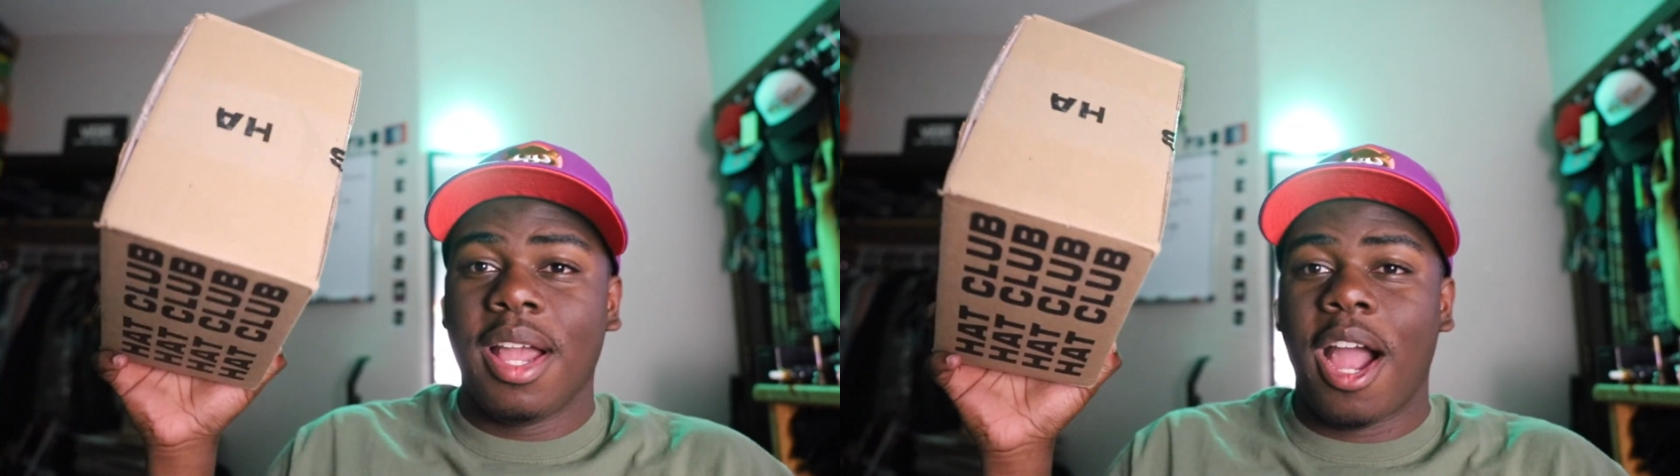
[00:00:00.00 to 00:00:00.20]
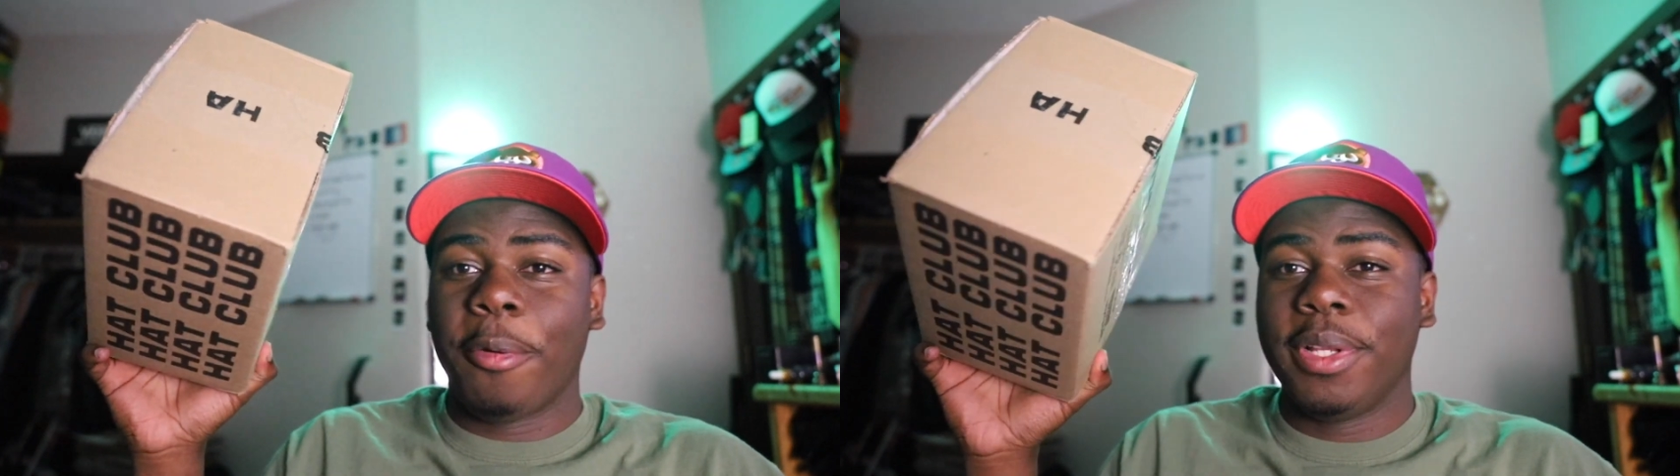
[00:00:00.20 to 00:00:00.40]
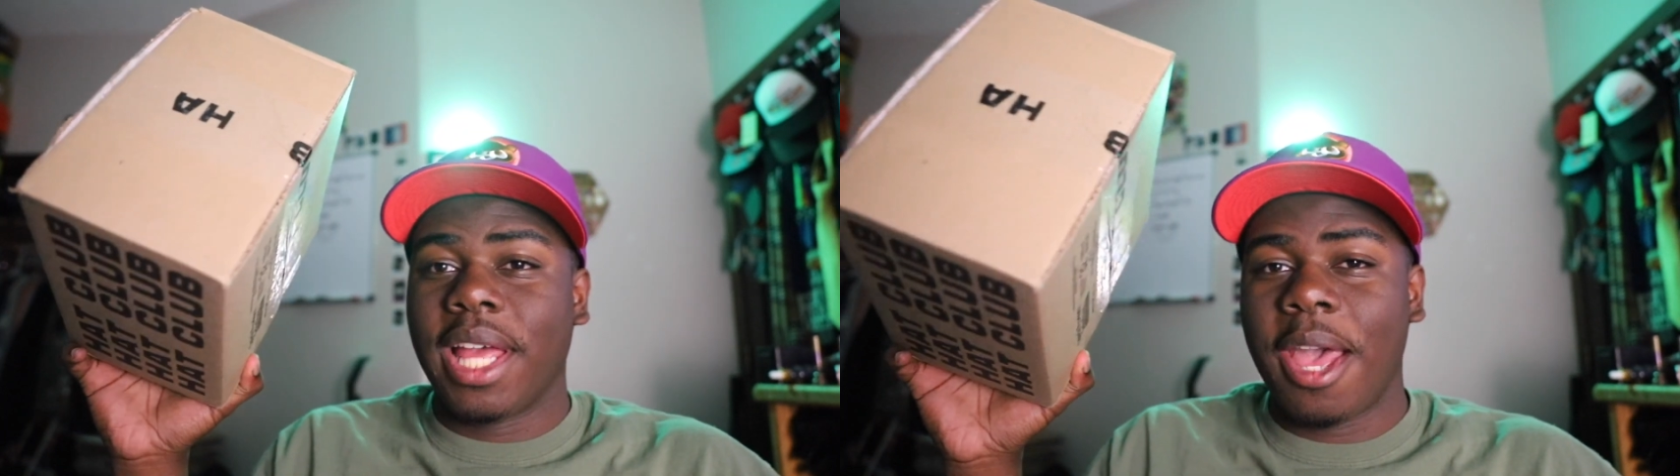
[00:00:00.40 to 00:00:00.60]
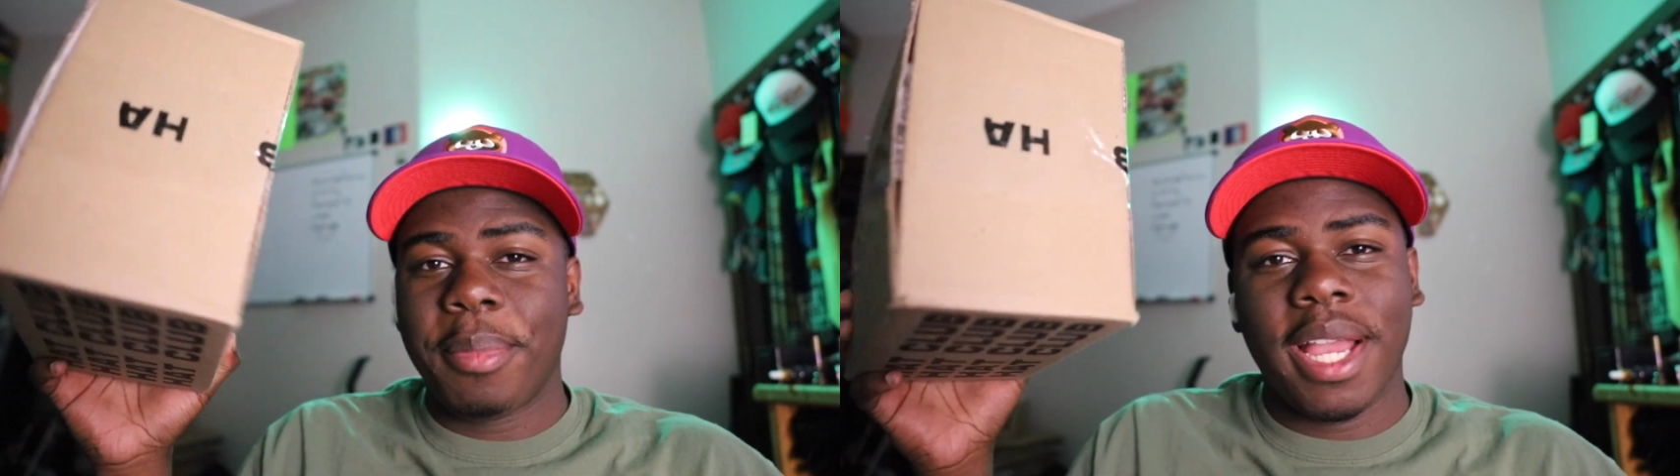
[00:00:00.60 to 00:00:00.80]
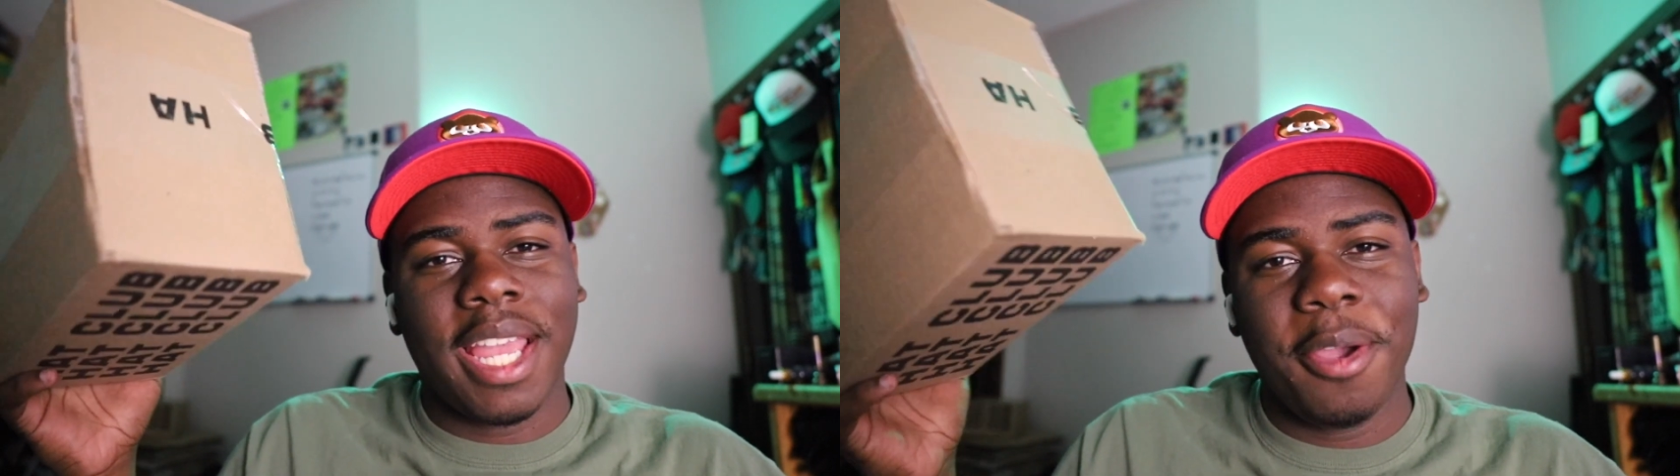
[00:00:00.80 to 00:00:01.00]
I'm really
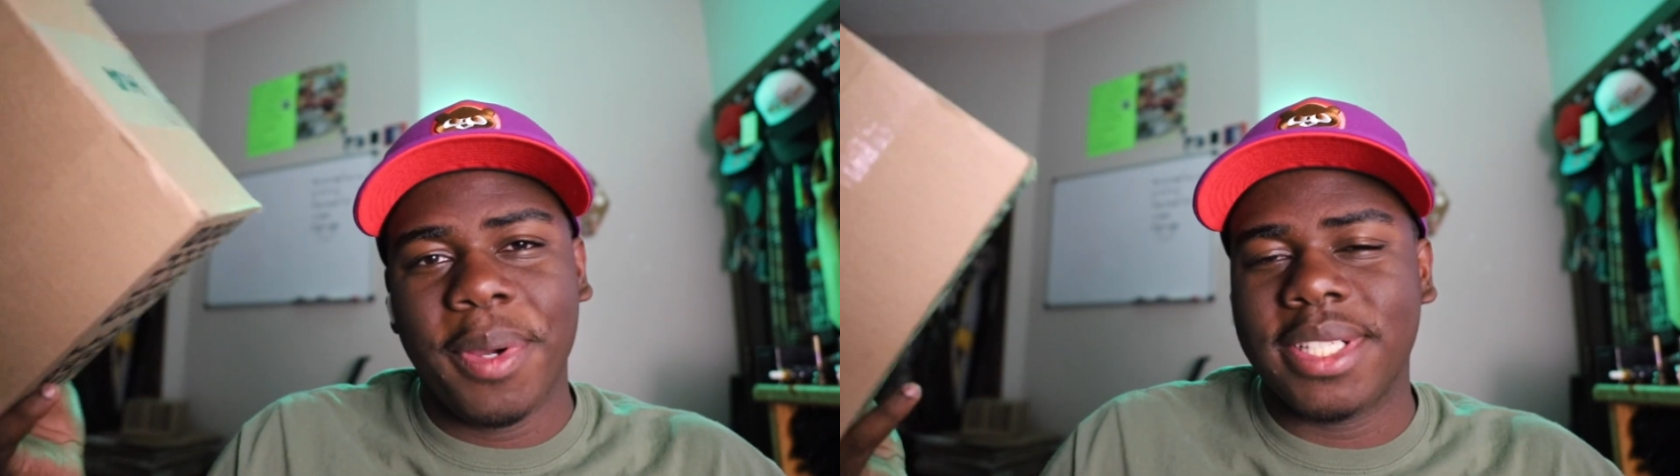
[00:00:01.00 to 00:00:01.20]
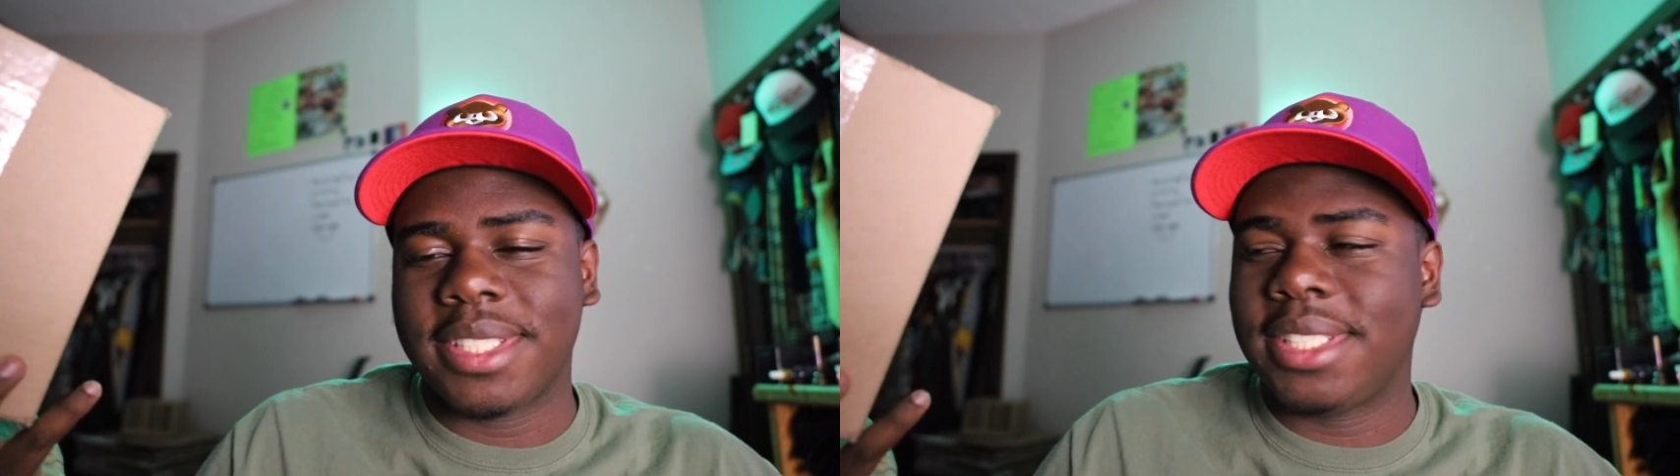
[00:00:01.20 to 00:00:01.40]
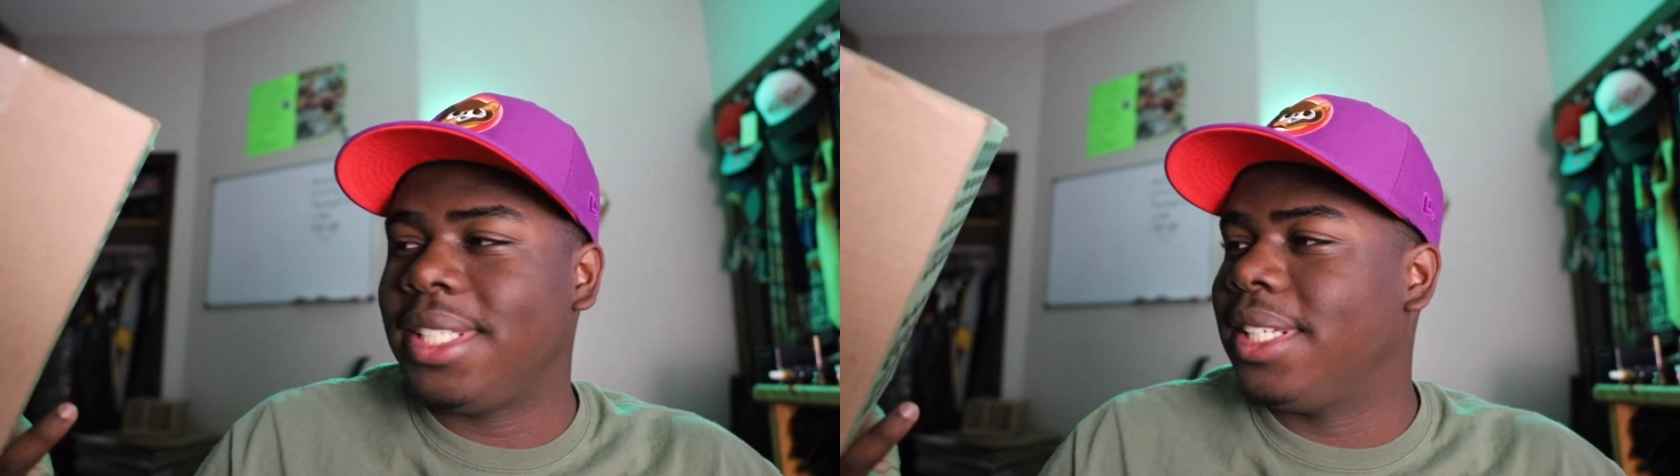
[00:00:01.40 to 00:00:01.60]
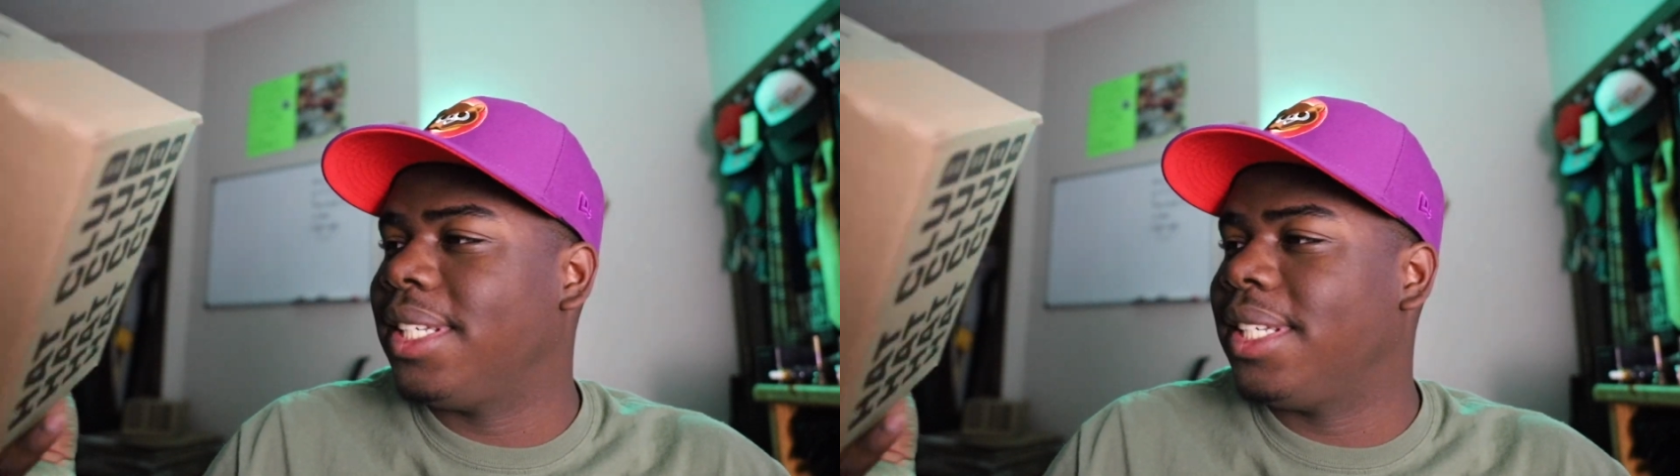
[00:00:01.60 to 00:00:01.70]
happy. I can't wait to see